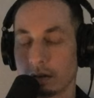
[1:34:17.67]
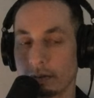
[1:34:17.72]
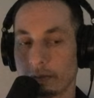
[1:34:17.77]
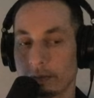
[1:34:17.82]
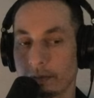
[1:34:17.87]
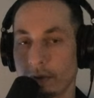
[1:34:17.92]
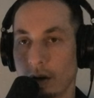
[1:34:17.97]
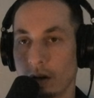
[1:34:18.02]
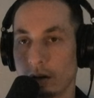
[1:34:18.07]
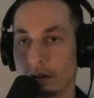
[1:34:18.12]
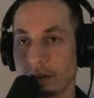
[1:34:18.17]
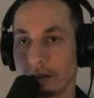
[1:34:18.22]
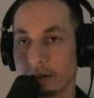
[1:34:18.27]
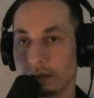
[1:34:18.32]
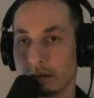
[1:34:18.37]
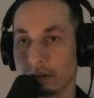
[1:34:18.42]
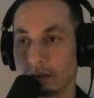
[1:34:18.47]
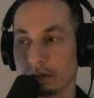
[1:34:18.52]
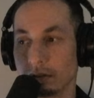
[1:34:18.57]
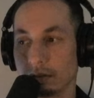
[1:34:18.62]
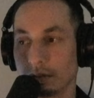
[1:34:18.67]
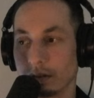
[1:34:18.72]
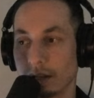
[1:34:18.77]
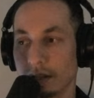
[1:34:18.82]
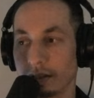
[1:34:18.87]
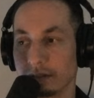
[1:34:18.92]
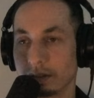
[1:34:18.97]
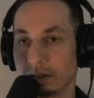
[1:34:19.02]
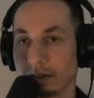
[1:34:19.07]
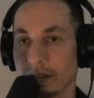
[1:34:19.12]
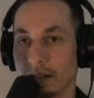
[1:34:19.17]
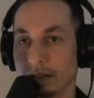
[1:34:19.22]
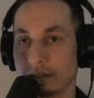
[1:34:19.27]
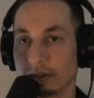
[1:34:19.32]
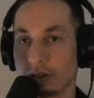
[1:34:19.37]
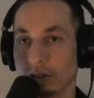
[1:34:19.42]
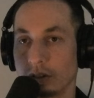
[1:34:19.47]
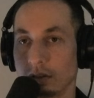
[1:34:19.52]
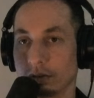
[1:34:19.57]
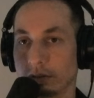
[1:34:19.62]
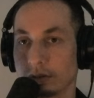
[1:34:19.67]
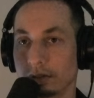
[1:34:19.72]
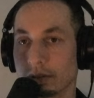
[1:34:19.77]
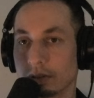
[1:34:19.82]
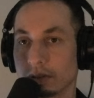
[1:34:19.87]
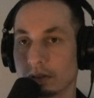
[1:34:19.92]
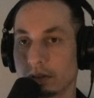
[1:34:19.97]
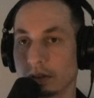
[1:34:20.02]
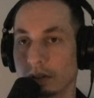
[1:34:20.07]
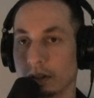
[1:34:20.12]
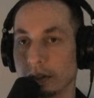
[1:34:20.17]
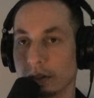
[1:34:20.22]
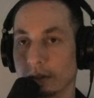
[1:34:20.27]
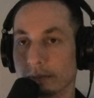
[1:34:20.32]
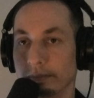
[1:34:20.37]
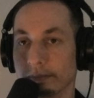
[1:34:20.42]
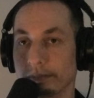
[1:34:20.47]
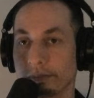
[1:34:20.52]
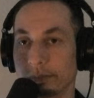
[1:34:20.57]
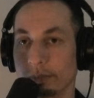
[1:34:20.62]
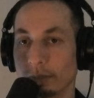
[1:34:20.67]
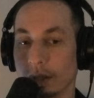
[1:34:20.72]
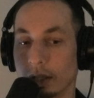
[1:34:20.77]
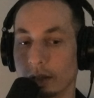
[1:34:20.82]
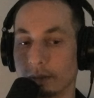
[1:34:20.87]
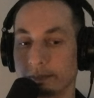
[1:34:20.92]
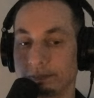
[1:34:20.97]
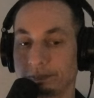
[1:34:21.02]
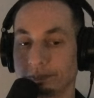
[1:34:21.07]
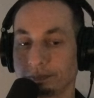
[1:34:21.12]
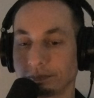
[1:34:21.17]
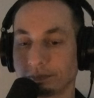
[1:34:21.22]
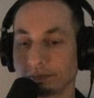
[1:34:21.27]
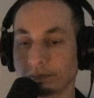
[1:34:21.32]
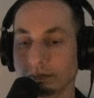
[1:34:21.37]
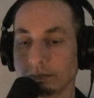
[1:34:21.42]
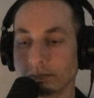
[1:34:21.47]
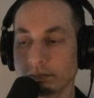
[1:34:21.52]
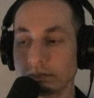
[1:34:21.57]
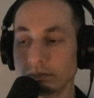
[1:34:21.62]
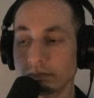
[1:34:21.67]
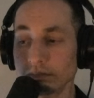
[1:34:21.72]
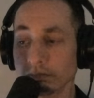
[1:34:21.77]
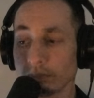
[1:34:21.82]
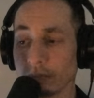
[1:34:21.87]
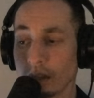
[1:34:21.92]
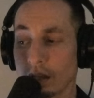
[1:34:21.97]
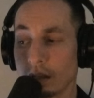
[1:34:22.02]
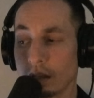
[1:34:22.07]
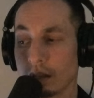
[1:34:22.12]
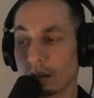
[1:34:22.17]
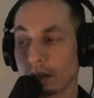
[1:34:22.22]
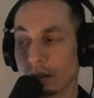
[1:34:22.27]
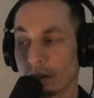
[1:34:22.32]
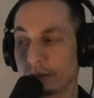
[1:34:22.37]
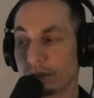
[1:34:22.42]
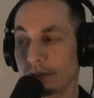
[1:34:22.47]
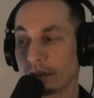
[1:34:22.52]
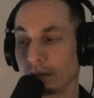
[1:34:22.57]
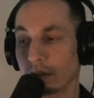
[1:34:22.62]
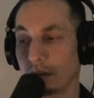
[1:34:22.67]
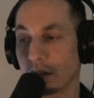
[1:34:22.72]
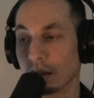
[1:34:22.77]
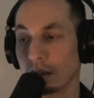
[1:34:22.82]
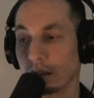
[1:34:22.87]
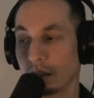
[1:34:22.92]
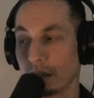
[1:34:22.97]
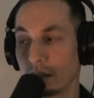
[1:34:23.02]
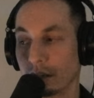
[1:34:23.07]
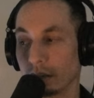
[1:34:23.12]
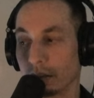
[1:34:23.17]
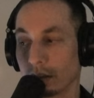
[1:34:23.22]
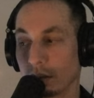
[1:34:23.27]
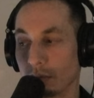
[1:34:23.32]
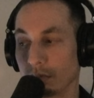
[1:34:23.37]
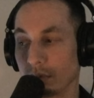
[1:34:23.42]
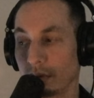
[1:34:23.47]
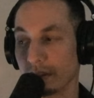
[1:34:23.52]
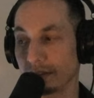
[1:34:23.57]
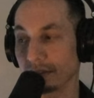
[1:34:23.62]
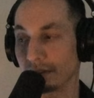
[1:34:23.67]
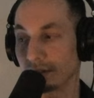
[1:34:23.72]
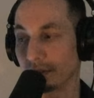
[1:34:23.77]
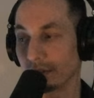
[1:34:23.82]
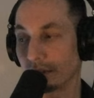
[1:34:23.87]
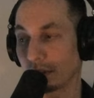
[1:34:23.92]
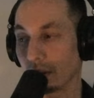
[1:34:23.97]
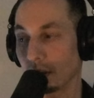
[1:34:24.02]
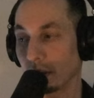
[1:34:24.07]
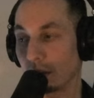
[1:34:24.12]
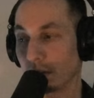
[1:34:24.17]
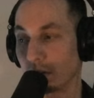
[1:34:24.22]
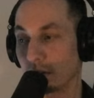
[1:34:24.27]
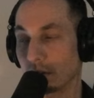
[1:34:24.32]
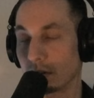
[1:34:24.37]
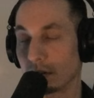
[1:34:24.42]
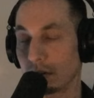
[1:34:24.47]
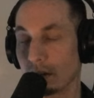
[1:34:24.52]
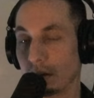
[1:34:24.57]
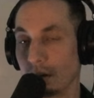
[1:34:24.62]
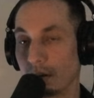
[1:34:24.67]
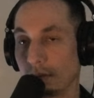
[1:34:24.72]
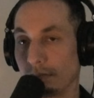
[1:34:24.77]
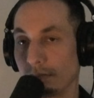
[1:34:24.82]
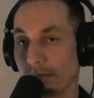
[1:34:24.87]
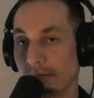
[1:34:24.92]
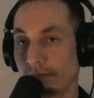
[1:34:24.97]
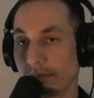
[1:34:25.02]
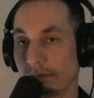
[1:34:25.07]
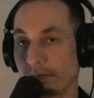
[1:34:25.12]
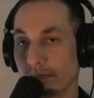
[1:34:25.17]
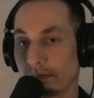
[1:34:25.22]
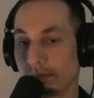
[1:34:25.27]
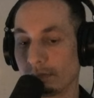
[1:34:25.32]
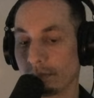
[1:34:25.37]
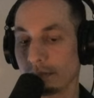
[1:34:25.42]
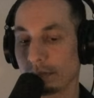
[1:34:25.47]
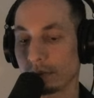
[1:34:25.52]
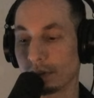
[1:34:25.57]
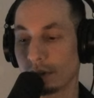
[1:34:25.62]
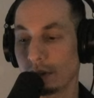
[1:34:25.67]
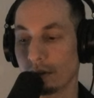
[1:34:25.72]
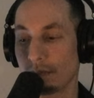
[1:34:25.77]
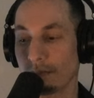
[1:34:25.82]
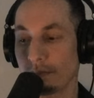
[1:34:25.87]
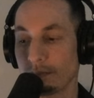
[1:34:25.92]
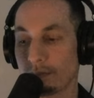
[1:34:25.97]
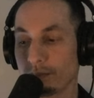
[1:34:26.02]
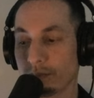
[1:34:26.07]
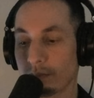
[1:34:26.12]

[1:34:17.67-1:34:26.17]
fall into less and less use um, but there still are a lot of good places to go um, so